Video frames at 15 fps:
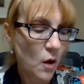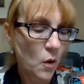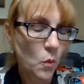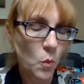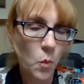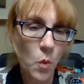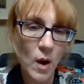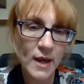
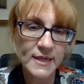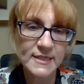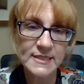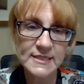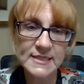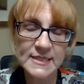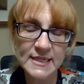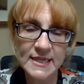what
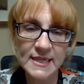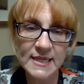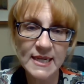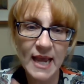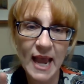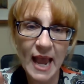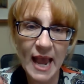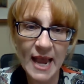did
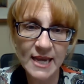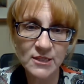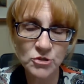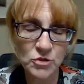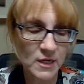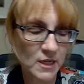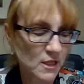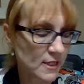
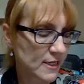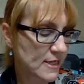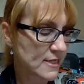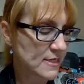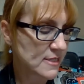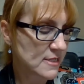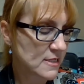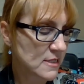
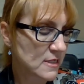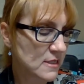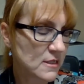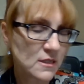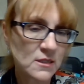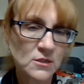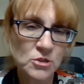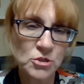Androcles
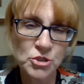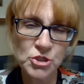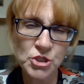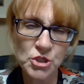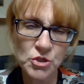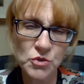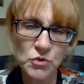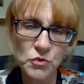
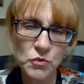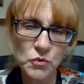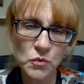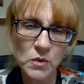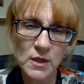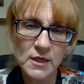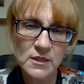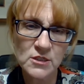
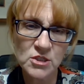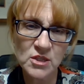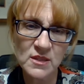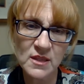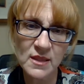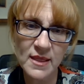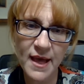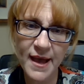do to
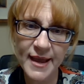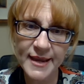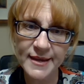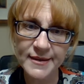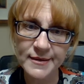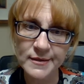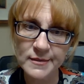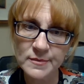the
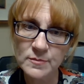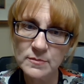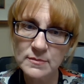lion?